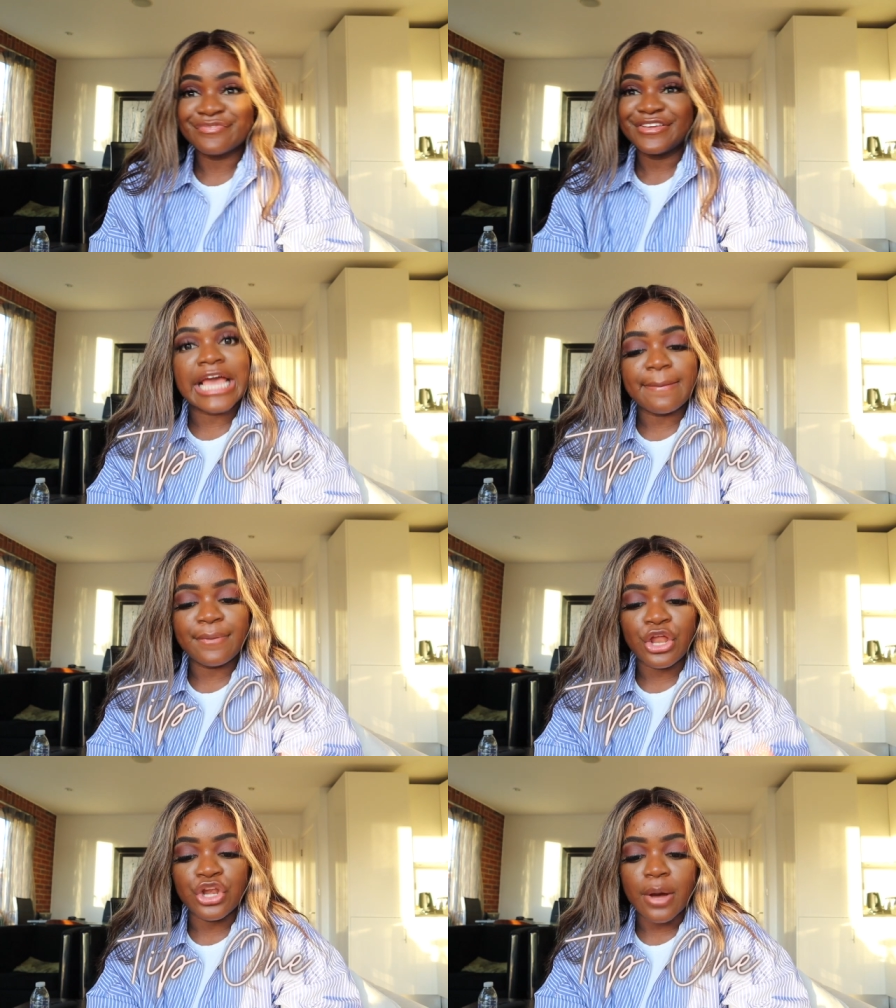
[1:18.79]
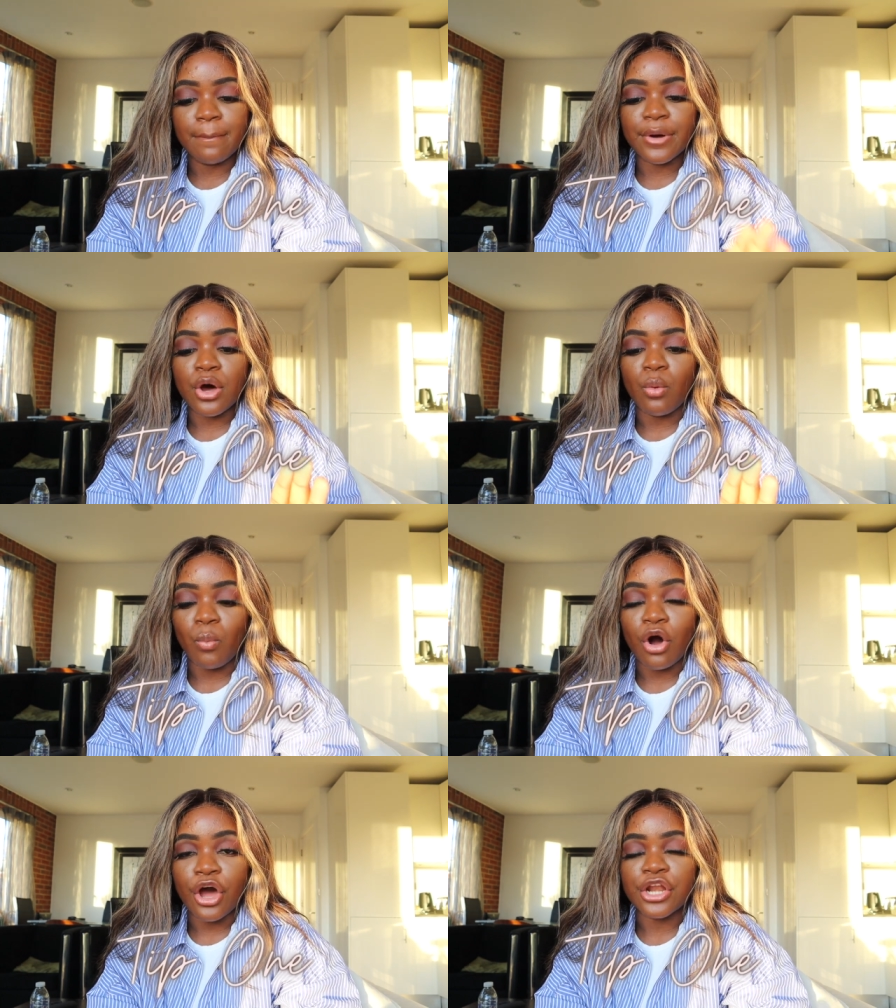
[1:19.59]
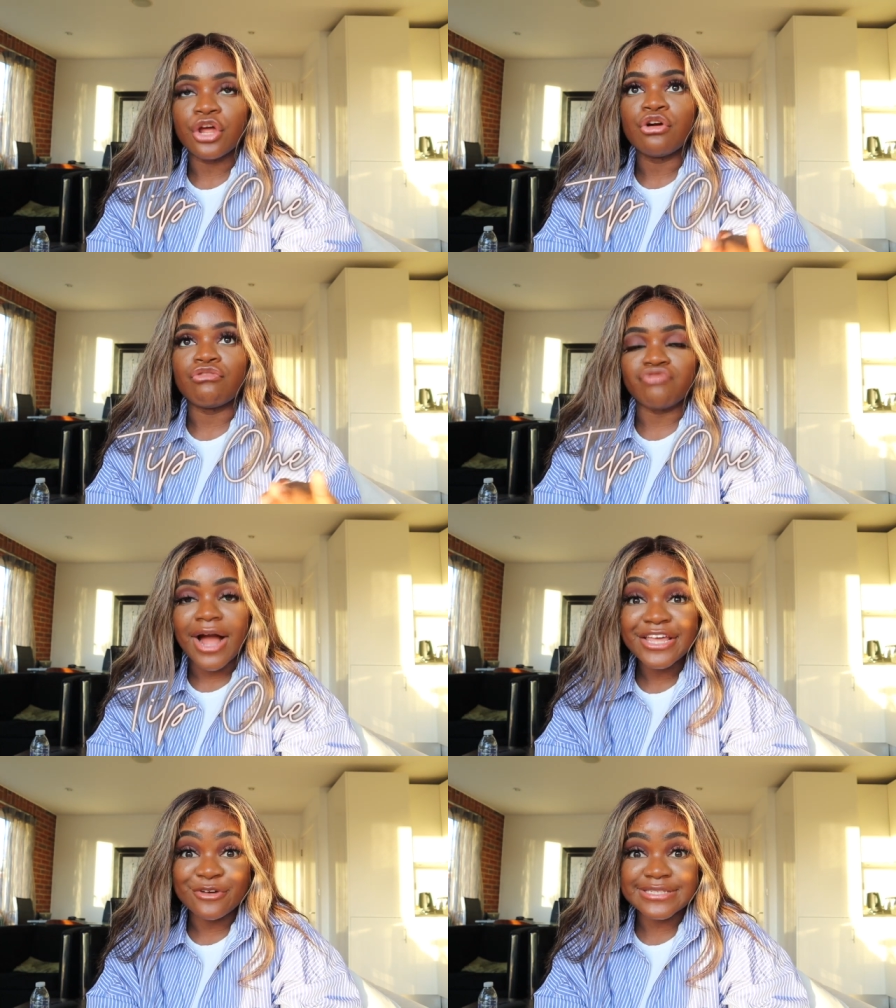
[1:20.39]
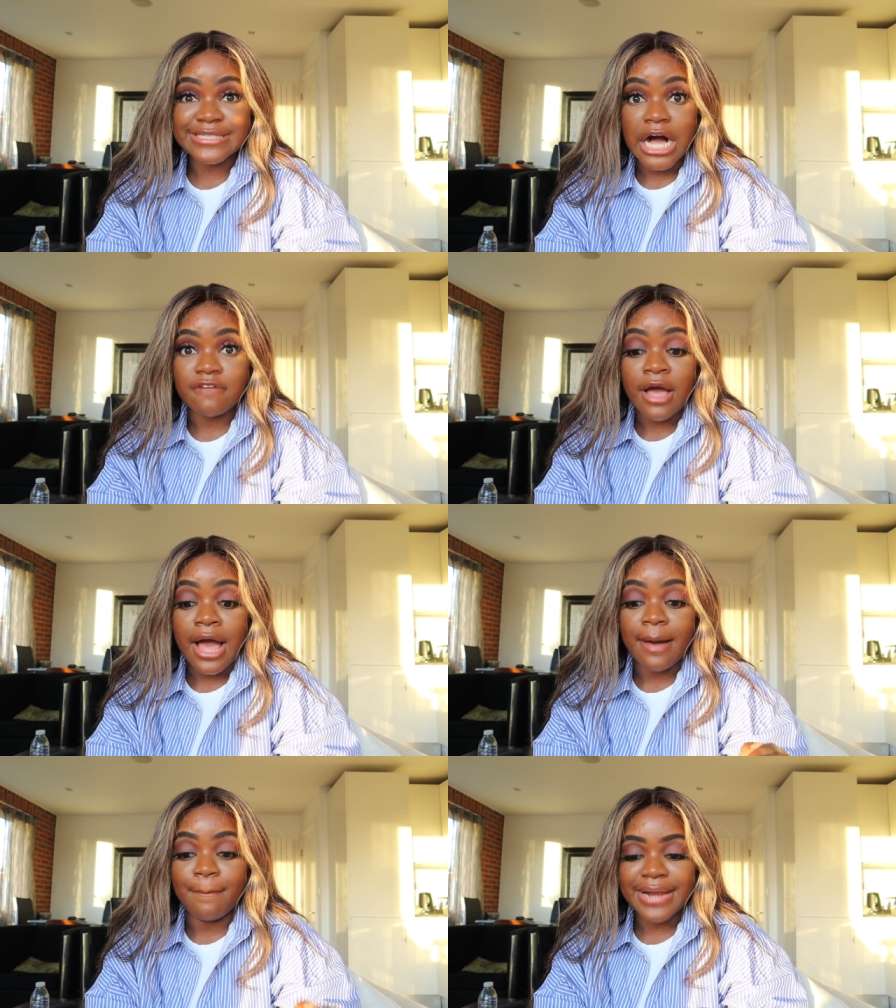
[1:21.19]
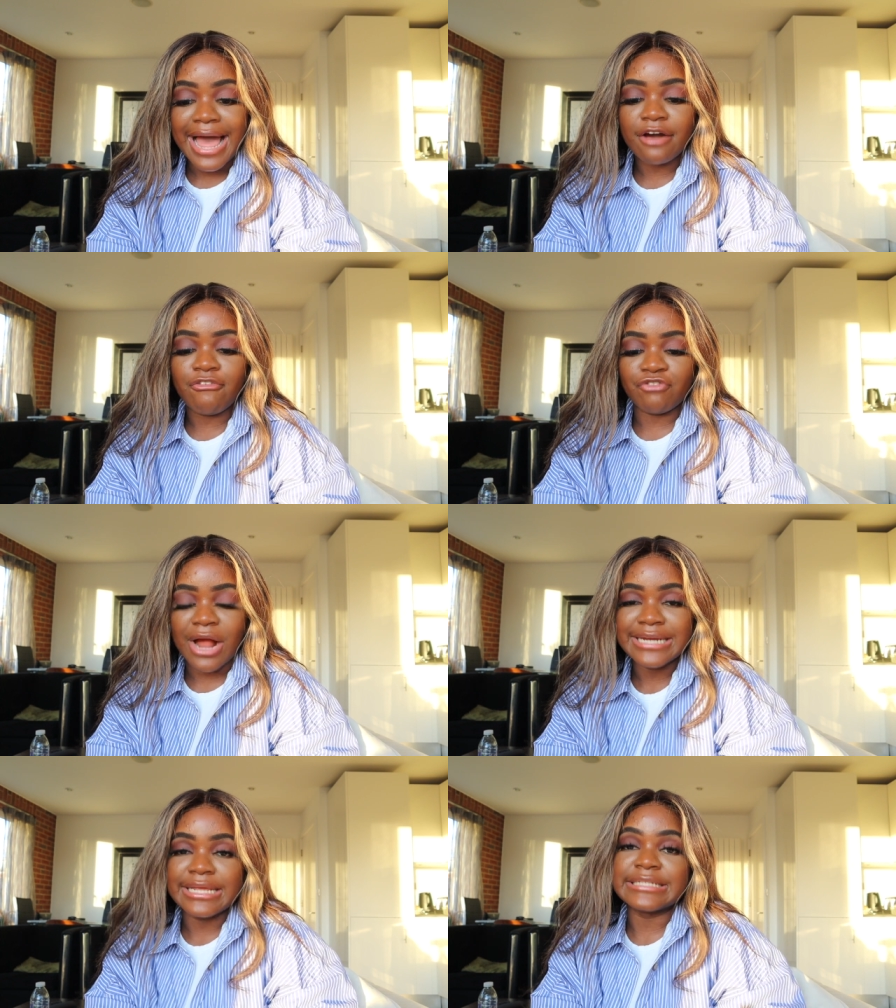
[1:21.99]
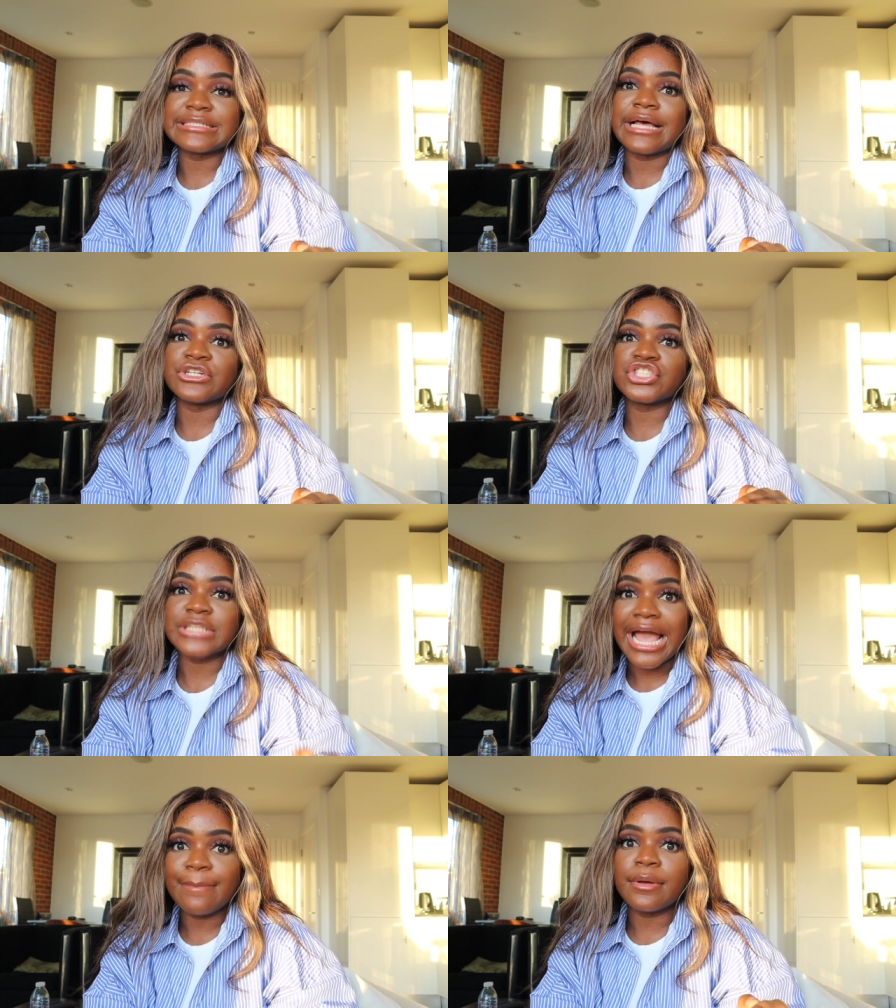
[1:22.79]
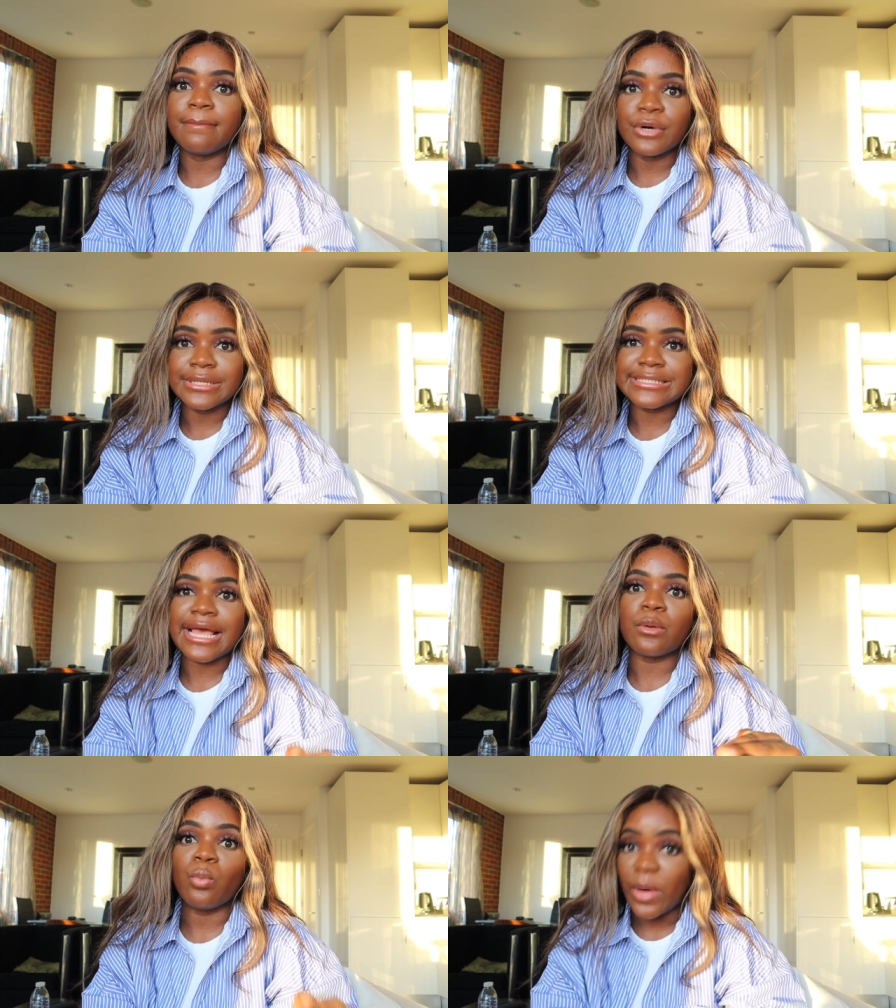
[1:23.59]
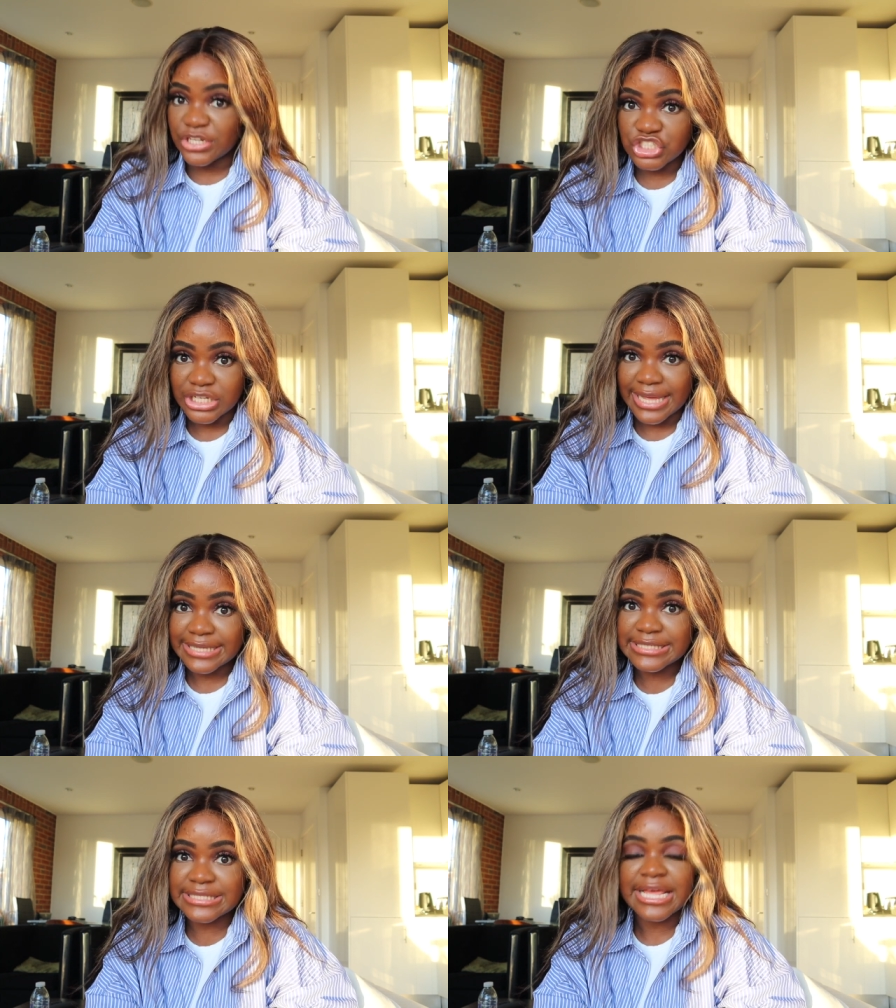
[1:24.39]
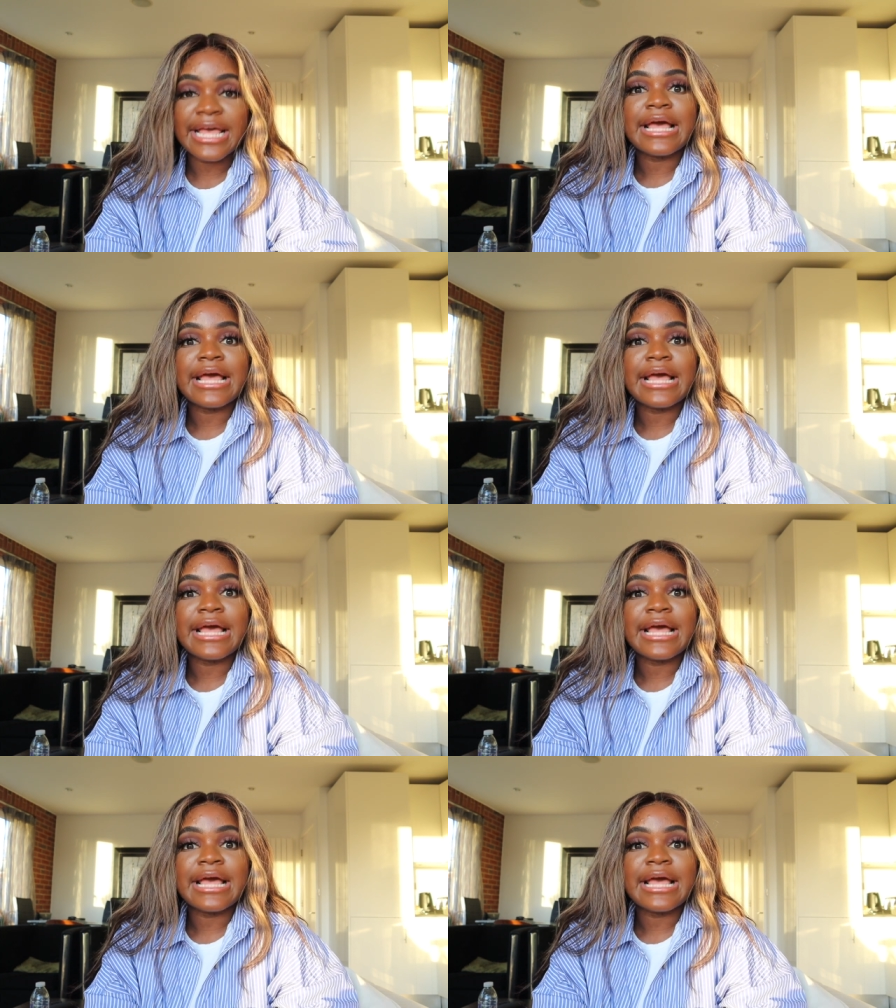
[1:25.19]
Tip number one, write yourself a Black Friday / Cyber Monday wish list.